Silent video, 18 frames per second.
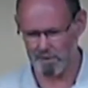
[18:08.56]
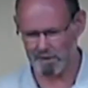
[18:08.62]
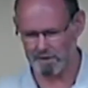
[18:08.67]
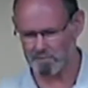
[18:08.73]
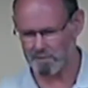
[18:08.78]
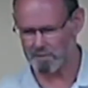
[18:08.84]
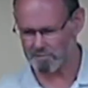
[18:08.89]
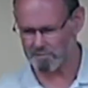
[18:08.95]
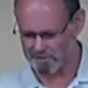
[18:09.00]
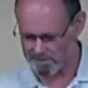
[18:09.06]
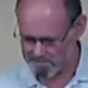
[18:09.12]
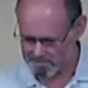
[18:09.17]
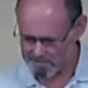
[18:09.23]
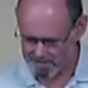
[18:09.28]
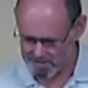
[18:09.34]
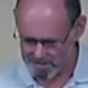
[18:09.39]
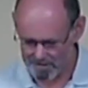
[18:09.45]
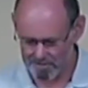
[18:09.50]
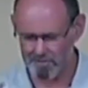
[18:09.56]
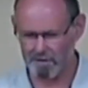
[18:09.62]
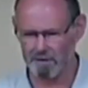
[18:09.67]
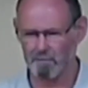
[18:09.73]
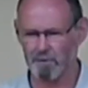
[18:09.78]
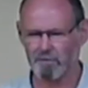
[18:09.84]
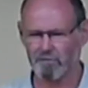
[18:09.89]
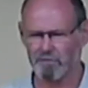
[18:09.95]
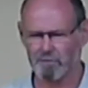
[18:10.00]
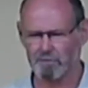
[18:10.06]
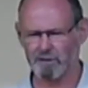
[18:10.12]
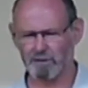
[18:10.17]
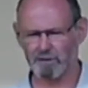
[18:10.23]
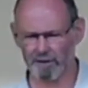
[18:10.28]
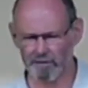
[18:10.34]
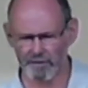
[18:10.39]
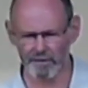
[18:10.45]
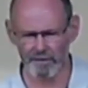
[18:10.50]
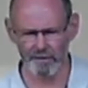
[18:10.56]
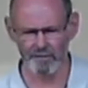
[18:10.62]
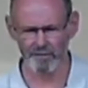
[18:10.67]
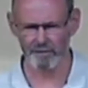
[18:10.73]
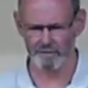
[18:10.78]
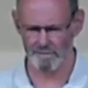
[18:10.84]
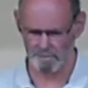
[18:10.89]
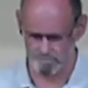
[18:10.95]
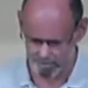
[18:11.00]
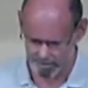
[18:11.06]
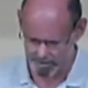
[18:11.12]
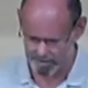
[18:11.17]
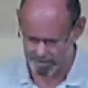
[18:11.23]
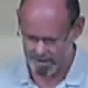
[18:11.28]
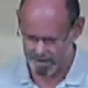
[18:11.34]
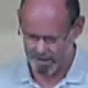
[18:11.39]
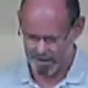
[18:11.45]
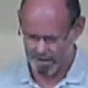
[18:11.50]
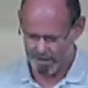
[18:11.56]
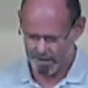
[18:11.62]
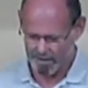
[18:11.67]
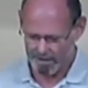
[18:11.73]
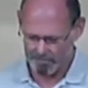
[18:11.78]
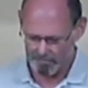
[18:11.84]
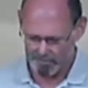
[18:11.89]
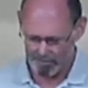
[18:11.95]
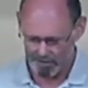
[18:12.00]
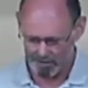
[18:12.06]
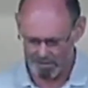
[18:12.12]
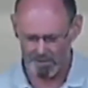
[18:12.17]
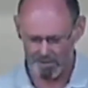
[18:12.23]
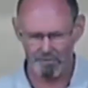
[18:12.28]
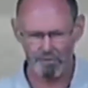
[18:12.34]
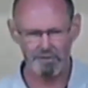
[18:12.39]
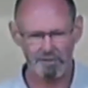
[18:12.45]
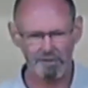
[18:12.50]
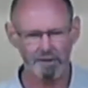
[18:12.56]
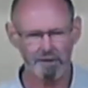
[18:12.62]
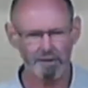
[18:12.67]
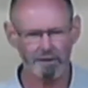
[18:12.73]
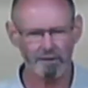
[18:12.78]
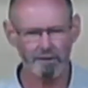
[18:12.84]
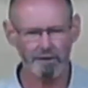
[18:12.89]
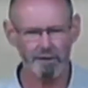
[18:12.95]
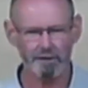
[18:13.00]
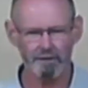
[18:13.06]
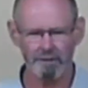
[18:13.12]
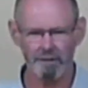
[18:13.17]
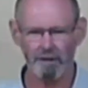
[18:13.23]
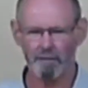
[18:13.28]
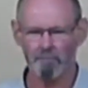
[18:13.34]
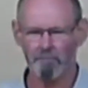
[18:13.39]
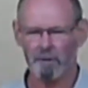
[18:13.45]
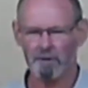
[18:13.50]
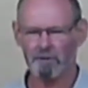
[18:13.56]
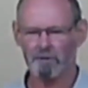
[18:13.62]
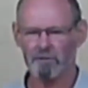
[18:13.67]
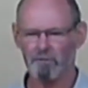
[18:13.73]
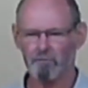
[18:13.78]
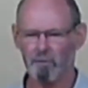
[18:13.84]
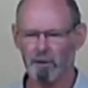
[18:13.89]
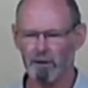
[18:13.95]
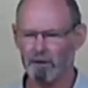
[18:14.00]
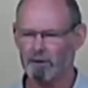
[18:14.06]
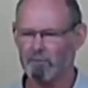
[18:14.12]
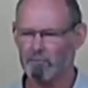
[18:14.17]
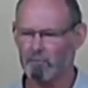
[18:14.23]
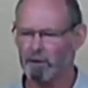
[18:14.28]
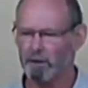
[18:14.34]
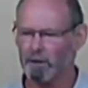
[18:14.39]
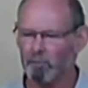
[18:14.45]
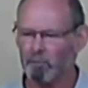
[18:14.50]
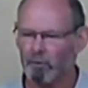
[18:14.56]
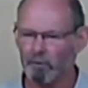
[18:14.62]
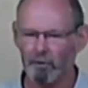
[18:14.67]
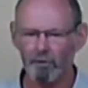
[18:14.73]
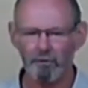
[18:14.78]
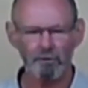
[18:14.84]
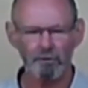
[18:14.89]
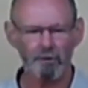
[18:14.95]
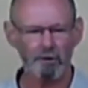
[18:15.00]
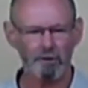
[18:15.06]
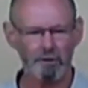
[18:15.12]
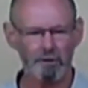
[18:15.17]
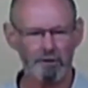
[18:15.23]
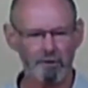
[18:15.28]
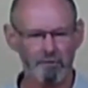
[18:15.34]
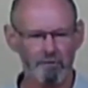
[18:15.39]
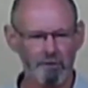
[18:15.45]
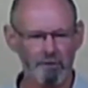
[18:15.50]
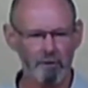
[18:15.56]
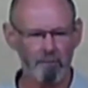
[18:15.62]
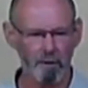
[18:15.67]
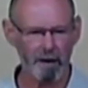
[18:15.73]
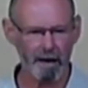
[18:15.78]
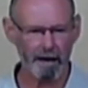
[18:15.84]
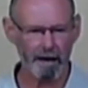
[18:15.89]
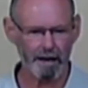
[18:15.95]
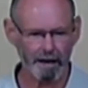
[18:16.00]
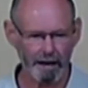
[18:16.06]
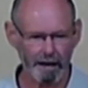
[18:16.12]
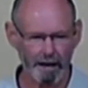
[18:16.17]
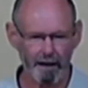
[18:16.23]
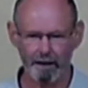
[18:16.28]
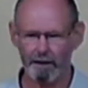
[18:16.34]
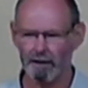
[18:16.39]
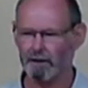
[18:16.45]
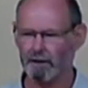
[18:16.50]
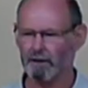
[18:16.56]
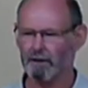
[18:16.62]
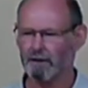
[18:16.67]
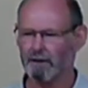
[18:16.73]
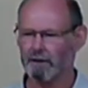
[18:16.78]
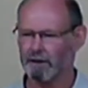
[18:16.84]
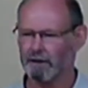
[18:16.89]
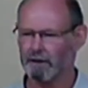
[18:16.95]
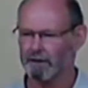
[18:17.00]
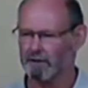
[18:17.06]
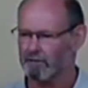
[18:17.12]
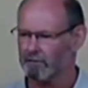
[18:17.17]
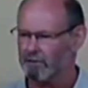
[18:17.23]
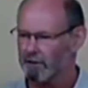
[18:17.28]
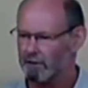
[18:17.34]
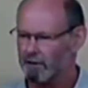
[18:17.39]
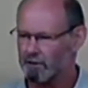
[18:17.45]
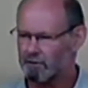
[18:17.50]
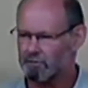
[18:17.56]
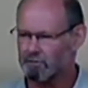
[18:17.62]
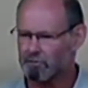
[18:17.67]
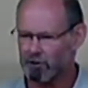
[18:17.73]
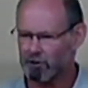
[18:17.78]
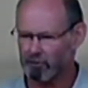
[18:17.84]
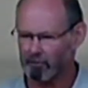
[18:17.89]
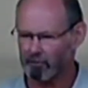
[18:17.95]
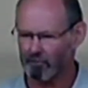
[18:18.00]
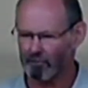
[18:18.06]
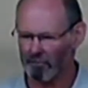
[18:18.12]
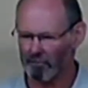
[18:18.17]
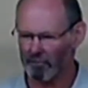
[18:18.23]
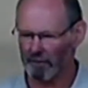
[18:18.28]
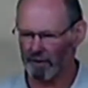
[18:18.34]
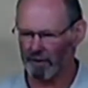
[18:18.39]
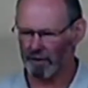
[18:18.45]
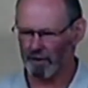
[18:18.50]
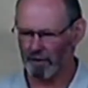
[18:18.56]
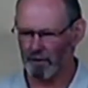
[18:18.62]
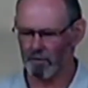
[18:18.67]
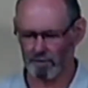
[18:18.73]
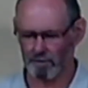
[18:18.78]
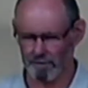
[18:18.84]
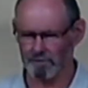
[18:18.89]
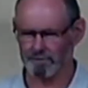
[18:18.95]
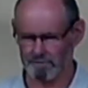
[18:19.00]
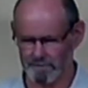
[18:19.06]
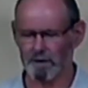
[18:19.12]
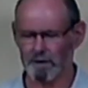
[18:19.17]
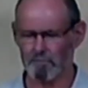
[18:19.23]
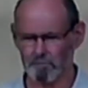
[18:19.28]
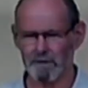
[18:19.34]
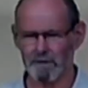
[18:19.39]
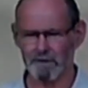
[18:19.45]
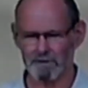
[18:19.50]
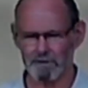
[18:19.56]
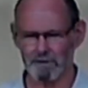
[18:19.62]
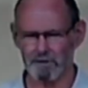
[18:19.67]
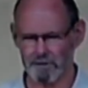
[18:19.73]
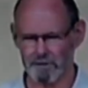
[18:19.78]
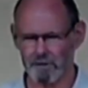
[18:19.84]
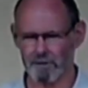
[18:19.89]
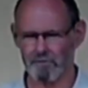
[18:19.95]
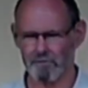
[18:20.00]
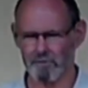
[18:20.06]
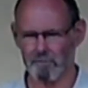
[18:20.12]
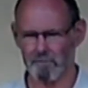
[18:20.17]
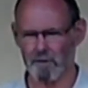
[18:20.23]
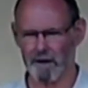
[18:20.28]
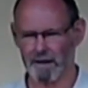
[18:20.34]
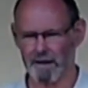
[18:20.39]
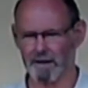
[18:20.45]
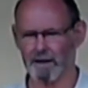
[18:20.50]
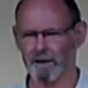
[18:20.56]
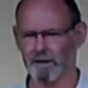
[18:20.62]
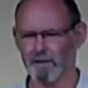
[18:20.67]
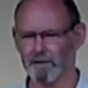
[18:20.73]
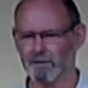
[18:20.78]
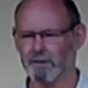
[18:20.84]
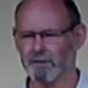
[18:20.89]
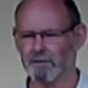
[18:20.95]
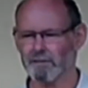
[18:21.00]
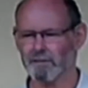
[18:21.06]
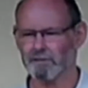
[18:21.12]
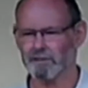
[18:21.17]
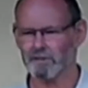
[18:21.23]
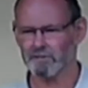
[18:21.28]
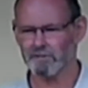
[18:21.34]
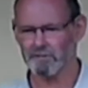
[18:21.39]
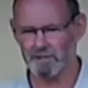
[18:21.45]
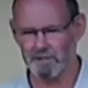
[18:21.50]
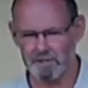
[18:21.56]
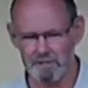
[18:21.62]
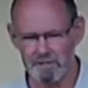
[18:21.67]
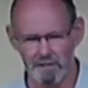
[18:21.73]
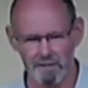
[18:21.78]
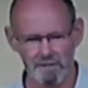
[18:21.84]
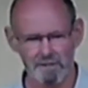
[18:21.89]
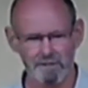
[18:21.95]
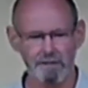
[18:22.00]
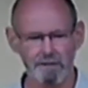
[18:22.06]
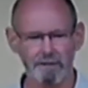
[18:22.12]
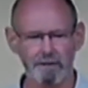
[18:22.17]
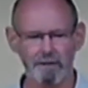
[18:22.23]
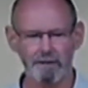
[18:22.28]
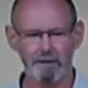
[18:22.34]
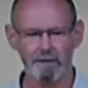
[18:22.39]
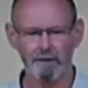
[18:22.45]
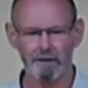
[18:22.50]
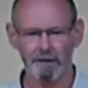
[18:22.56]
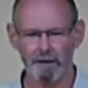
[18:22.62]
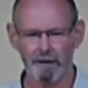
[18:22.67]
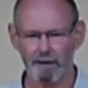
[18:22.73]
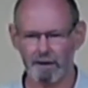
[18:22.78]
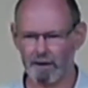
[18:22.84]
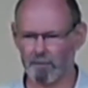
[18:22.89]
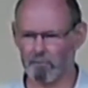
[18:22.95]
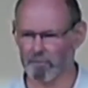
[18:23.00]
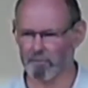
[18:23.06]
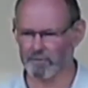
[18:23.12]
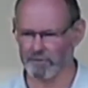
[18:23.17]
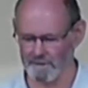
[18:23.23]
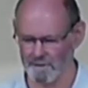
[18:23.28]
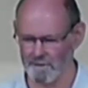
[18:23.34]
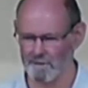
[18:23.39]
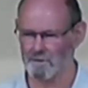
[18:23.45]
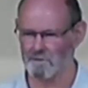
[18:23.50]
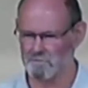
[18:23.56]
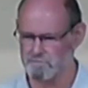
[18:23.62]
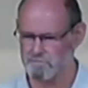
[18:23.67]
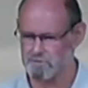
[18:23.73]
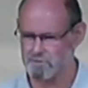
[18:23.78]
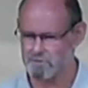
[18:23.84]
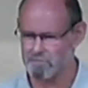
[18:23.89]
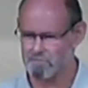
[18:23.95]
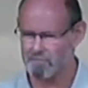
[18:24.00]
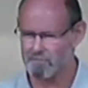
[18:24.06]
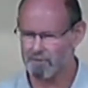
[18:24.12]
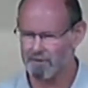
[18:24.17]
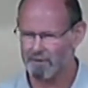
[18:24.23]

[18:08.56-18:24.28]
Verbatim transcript: better memories than me, so correct me if I'm wrong. I think he said something like, Philosophers are a, a bunch of blind people searching for a black cat in a dark room, or a, searching for a black cat that doesn't exist in a dark room.